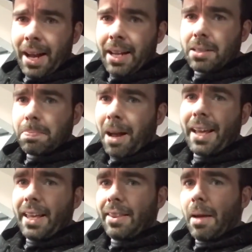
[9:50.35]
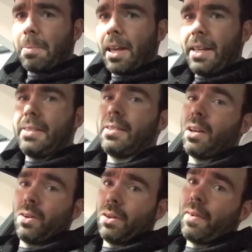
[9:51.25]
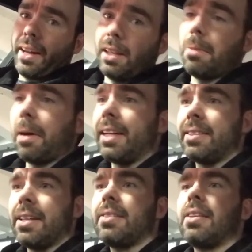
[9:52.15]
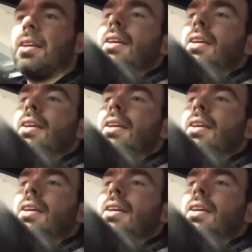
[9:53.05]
ass back in that place on a regular basis.